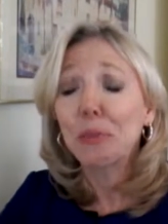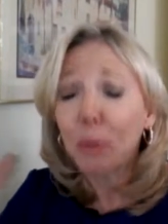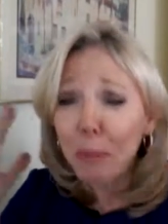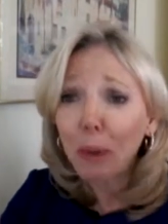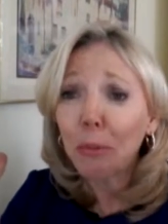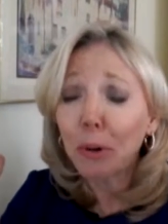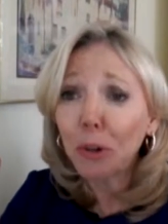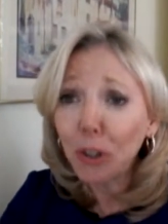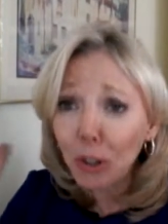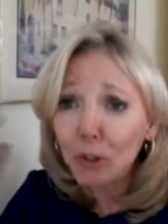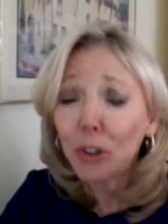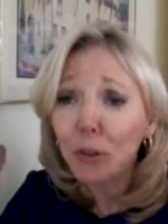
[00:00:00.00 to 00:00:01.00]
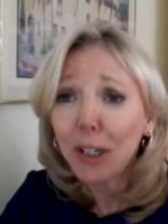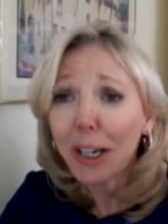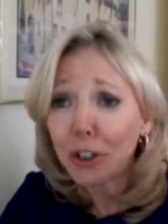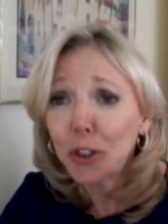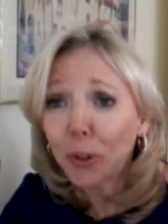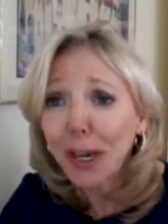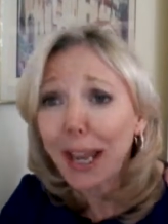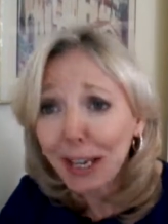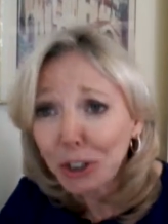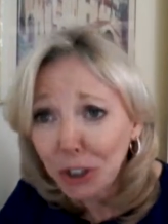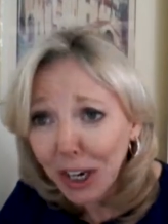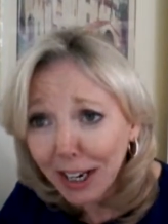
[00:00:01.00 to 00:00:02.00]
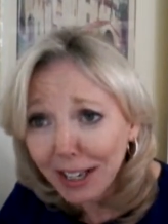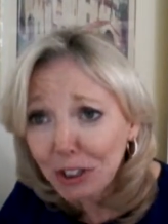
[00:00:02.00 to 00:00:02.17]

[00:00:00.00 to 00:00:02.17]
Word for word: Remember, you do touch during a handshake.